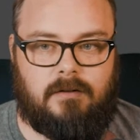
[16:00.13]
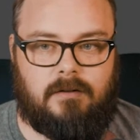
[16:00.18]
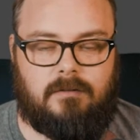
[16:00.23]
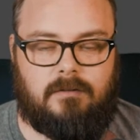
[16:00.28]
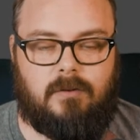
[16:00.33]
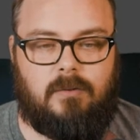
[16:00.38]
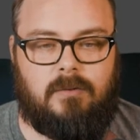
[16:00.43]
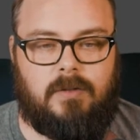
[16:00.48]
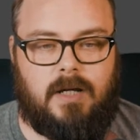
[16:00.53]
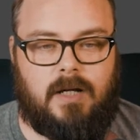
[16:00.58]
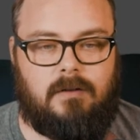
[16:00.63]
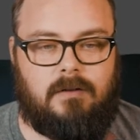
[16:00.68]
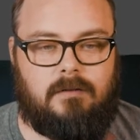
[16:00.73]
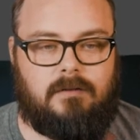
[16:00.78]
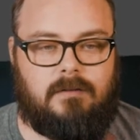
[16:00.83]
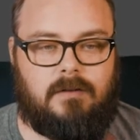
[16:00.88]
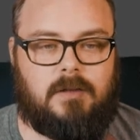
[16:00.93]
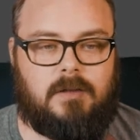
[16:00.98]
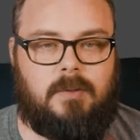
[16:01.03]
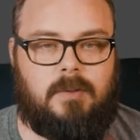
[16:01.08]
So now let's
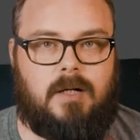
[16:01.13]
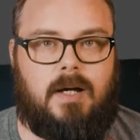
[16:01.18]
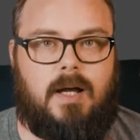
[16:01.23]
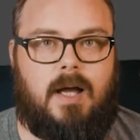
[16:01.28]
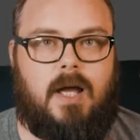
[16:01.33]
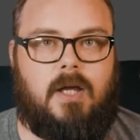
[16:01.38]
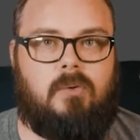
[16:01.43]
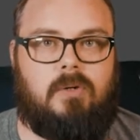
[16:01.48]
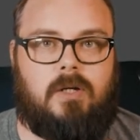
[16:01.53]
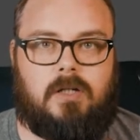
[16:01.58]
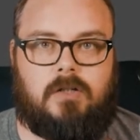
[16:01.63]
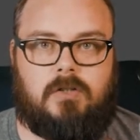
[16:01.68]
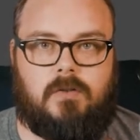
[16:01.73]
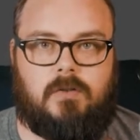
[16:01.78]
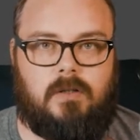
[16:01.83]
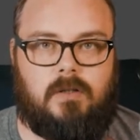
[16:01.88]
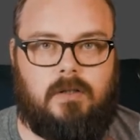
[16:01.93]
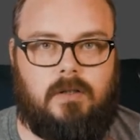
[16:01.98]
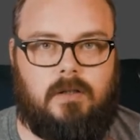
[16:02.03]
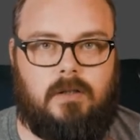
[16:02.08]
talk about how you
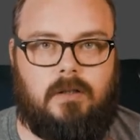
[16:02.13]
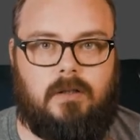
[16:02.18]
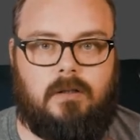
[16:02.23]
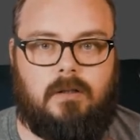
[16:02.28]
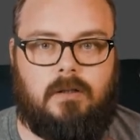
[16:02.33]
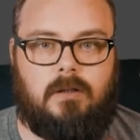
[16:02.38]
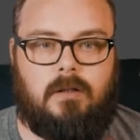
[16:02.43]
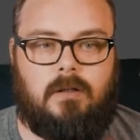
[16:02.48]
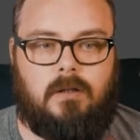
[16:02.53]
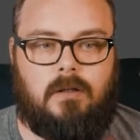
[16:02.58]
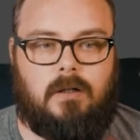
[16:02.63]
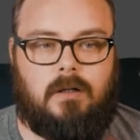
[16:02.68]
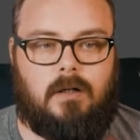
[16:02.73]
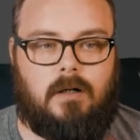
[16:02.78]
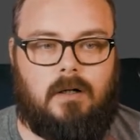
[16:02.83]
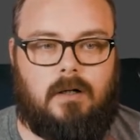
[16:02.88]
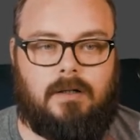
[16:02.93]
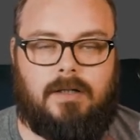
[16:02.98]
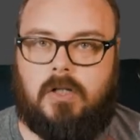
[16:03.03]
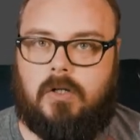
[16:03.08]
actually
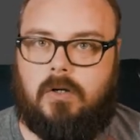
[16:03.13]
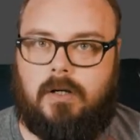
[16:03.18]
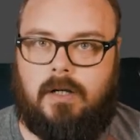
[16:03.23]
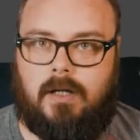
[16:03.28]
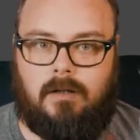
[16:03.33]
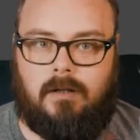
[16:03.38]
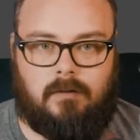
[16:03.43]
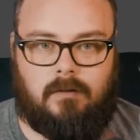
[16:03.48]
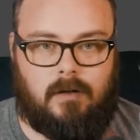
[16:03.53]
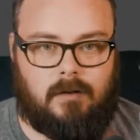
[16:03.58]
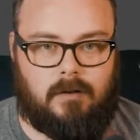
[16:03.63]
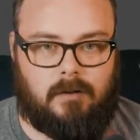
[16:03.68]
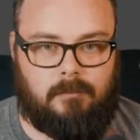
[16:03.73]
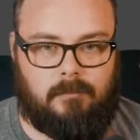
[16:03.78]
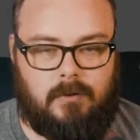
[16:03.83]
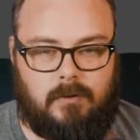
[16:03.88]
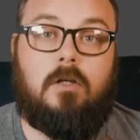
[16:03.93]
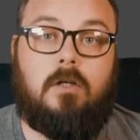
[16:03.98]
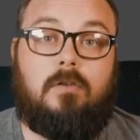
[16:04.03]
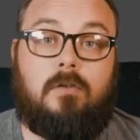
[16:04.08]
get your hand on them.
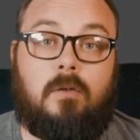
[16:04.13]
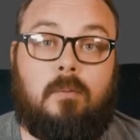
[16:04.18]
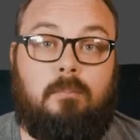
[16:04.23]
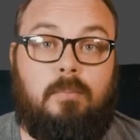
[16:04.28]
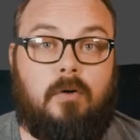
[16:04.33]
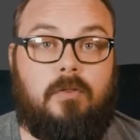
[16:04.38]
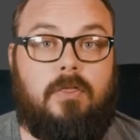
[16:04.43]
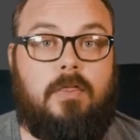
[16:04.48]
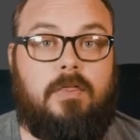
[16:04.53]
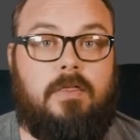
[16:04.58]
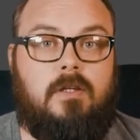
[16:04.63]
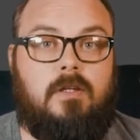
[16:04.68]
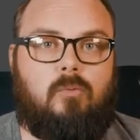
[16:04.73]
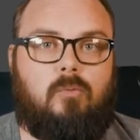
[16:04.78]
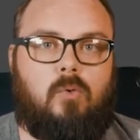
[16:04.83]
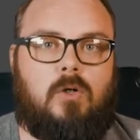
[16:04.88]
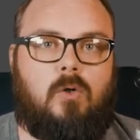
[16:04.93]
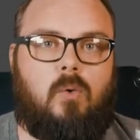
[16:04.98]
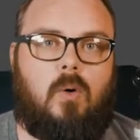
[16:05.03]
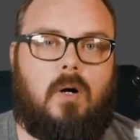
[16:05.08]
So both of these
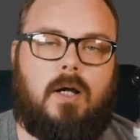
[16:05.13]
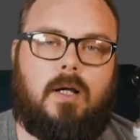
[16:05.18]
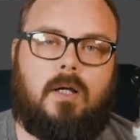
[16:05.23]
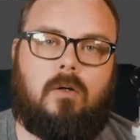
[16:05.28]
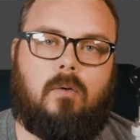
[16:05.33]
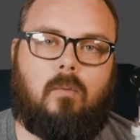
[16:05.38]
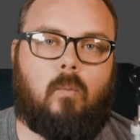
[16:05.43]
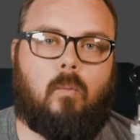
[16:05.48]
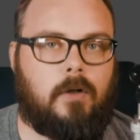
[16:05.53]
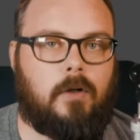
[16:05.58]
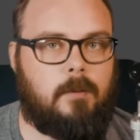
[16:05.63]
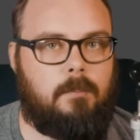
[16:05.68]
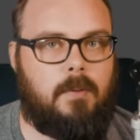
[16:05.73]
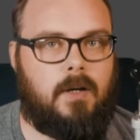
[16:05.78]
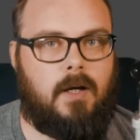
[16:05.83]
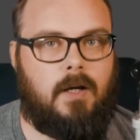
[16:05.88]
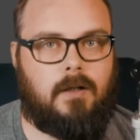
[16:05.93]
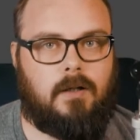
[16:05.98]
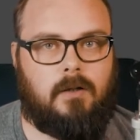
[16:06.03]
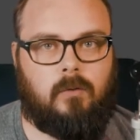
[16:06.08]
require
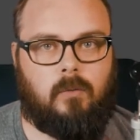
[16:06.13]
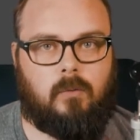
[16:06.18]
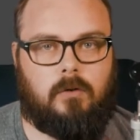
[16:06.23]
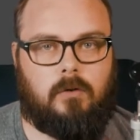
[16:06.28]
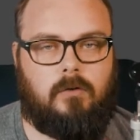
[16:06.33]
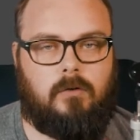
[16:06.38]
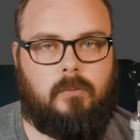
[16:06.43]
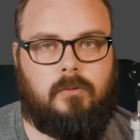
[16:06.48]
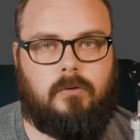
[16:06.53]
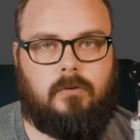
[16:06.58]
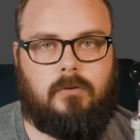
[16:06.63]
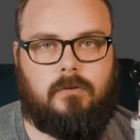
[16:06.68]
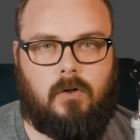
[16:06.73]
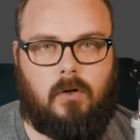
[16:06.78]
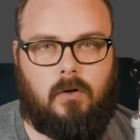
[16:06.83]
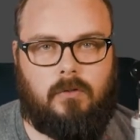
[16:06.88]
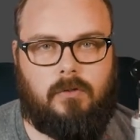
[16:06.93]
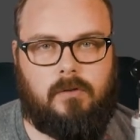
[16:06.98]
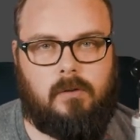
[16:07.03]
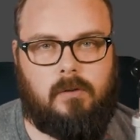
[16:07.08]
ReaPack in order to
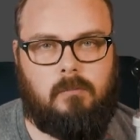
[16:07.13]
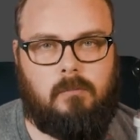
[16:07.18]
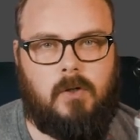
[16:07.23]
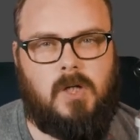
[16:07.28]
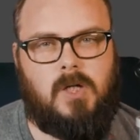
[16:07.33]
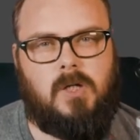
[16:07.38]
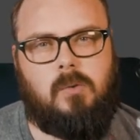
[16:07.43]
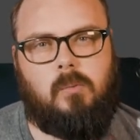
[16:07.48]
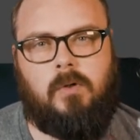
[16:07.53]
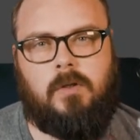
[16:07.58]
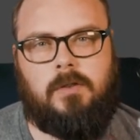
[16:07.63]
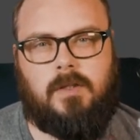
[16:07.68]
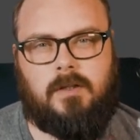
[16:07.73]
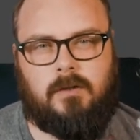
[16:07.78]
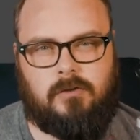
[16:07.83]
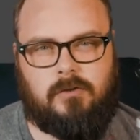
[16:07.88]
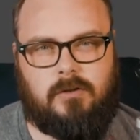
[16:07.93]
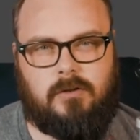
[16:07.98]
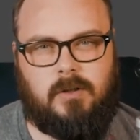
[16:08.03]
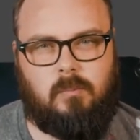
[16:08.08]
install them, with
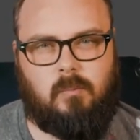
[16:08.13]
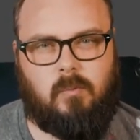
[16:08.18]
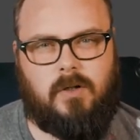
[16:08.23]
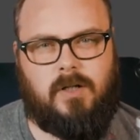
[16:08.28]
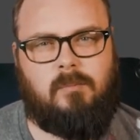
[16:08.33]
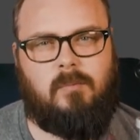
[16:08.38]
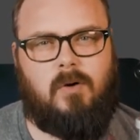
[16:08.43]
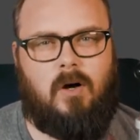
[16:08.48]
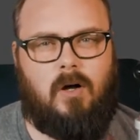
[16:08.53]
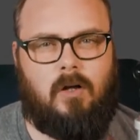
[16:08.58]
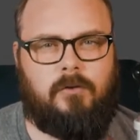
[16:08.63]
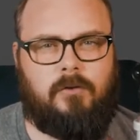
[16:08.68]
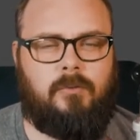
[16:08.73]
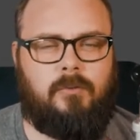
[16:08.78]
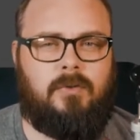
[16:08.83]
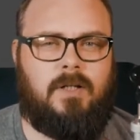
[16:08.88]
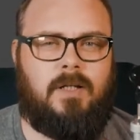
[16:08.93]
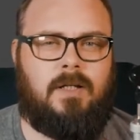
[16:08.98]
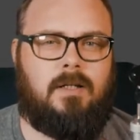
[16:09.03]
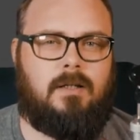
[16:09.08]
ExtremRaym also
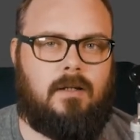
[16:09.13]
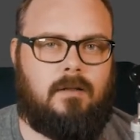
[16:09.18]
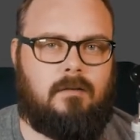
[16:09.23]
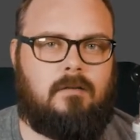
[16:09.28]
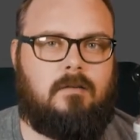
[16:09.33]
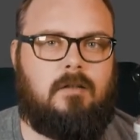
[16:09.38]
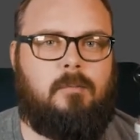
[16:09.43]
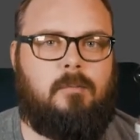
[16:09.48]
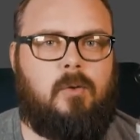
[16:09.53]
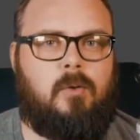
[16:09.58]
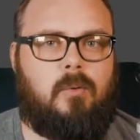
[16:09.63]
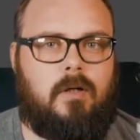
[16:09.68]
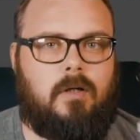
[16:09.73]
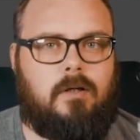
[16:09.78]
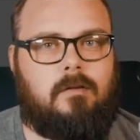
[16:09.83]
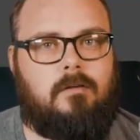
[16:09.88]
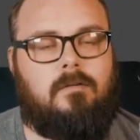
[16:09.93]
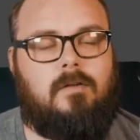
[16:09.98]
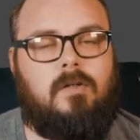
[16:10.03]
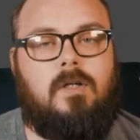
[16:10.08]
needing
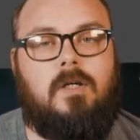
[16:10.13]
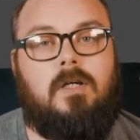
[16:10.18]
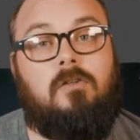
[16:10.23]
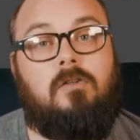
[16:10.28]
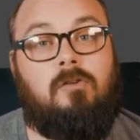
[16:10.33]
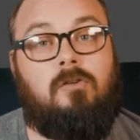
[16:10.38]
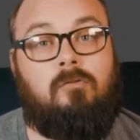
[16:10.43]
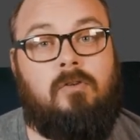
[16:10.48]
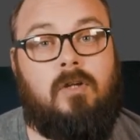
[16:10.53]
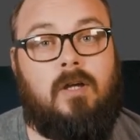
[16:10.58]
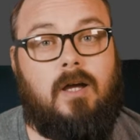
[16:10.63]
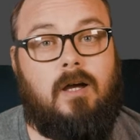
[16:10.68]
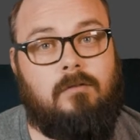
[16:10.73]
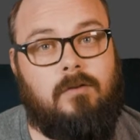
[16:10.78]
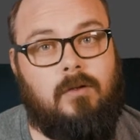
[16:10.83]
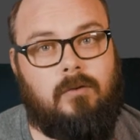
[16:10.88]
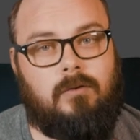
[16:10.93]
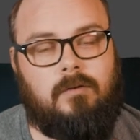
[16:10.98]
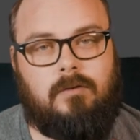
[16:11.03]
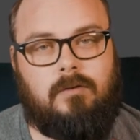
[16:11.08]
SWS. So if you have
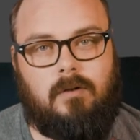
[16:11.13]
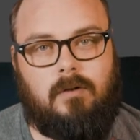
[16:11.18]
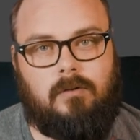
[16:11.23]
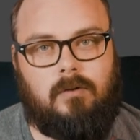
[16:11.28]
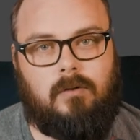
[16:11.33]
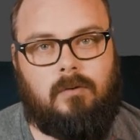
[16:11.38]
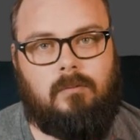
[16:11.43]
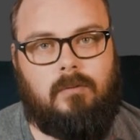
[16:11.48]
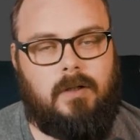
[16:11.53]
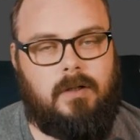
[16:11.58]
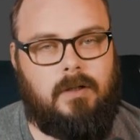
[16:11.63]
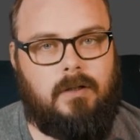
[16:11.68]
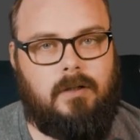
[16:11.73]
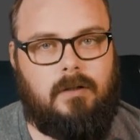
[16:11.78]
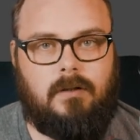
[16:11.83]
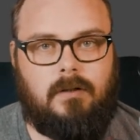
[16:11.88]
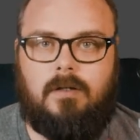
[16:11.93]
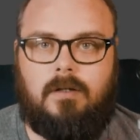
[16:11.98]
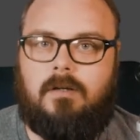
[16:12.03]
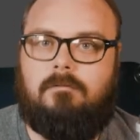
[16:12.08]
those installed already,
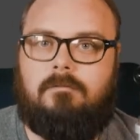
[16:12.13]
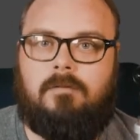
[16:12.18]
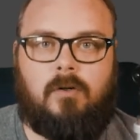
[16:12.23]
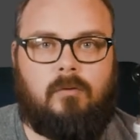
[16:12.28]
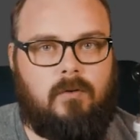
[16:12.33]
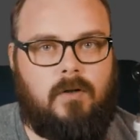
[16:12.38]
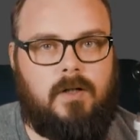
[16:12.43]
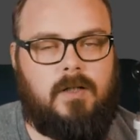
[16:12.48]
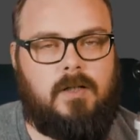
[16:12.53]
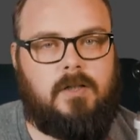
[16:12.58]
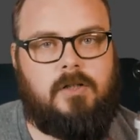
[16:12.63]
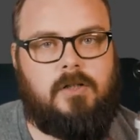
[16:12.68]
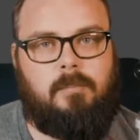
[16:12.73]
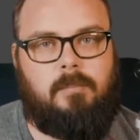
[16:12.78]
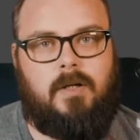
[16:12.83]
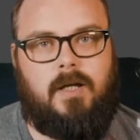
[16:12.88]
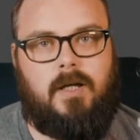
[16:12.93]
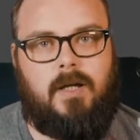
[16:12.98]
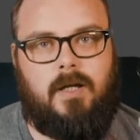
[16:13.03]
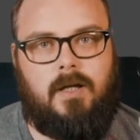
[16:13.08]
feel free to jump
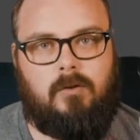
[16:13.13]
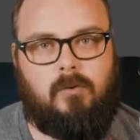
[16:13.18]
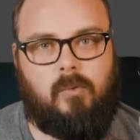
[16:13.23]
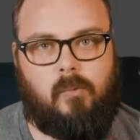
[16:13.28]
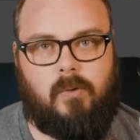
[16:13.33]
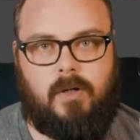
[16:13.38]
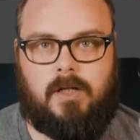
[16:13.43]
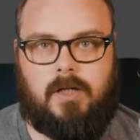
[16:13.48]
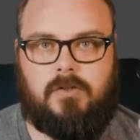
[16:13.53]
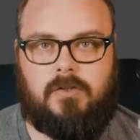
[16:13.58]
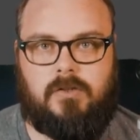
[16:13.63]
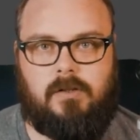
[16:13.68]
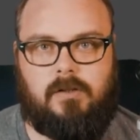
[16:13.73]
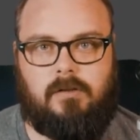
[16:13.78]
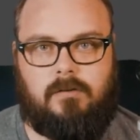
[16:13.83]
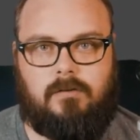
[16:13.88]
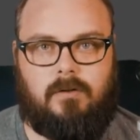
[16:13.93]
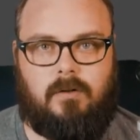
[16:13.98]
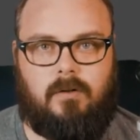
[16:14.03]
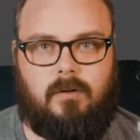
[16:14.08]
ahead when we actually
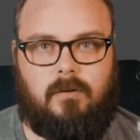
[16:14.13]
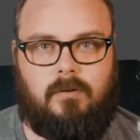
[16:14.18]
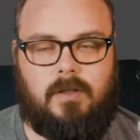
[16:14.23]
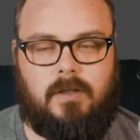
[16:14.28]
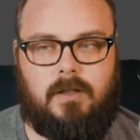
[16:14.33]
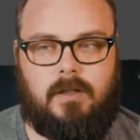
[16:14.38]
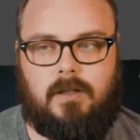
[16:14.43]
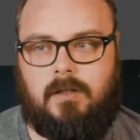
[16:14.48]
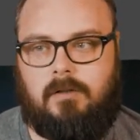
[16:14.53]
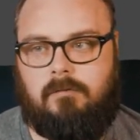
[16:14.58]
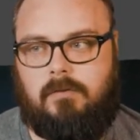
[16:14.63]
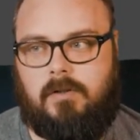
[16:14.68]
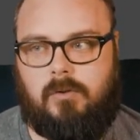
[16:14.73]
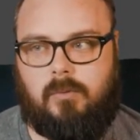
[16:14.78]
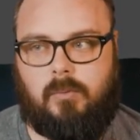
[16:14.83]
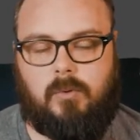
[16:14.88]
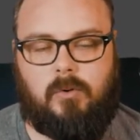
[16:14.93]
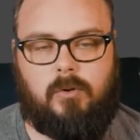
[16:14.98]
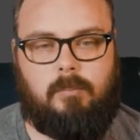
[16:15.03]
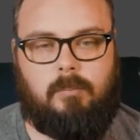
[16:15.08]
install the
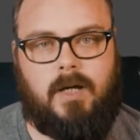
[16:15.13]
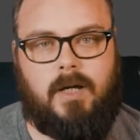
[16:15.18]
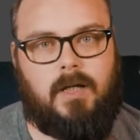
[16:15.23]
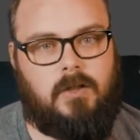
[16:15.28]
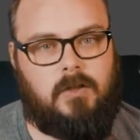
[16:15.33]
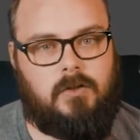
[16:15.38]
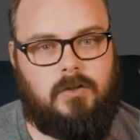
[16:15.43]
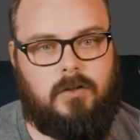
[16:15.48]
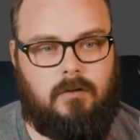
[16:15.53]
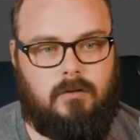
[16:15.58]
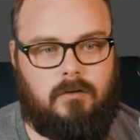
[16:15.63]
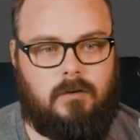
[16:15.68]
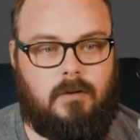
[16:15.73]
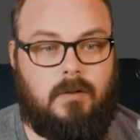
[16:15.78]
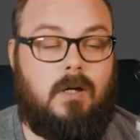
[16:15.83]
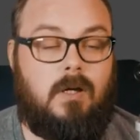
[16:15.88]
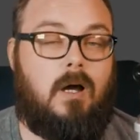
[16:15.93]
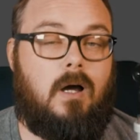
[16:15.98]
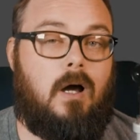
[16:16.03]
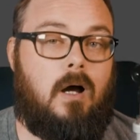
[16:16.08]
individual packages.
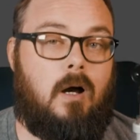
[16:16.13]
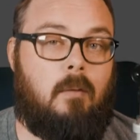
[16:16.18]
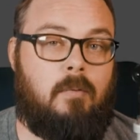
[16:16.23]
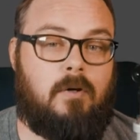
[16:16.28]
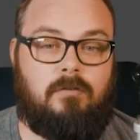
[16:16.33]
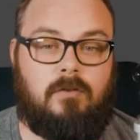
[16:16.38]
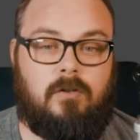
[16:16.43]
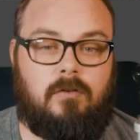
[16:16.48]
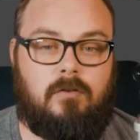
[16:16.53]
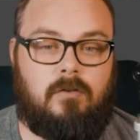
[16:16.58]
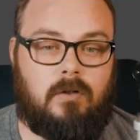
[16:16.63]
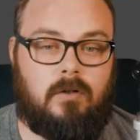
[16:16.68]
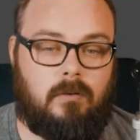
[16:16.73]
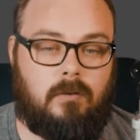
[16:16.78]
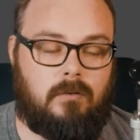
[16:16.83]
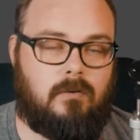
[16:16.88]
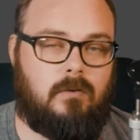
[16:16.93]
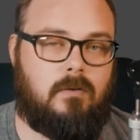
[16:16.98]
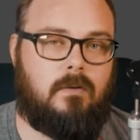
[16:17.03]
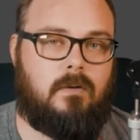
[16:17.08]
But if you
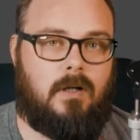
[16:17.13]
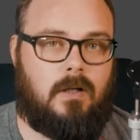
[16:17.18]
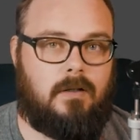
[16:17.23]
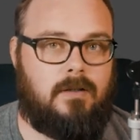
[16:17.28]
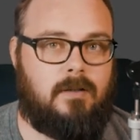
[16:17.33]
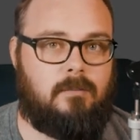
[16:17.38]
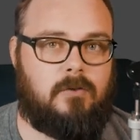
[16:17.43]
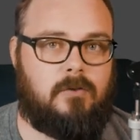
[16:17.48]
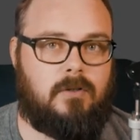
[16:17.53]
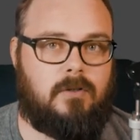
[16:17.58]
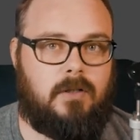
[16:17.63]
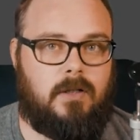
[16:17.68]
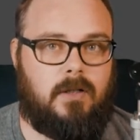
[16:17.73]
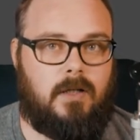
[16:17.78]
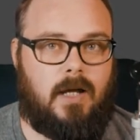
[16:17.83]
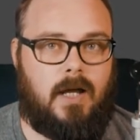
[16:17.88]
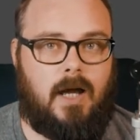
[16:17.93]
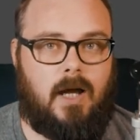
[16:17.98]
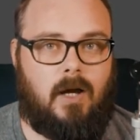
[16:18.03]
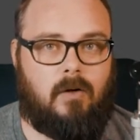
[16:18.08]
don't, I'll demonstrate
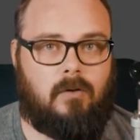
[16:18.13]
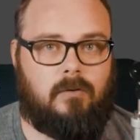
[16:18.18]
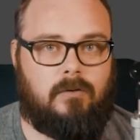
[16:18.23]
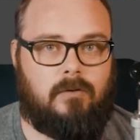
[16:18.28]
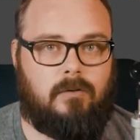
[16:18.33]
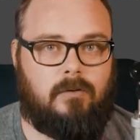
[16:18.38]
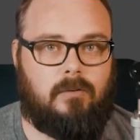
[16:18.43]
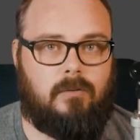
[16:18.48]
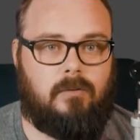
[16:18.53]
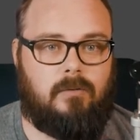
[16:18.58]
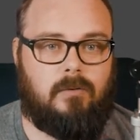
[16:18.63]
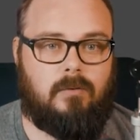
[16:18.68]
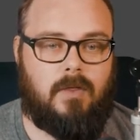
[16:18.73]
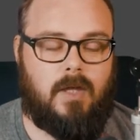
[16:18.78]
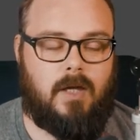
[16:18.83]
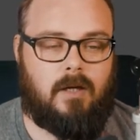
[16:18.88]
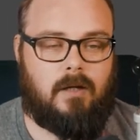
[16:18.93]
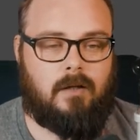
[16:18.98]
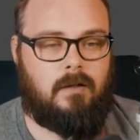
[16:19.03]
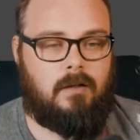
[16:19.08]
how to do
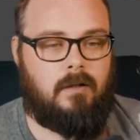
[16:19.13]
that.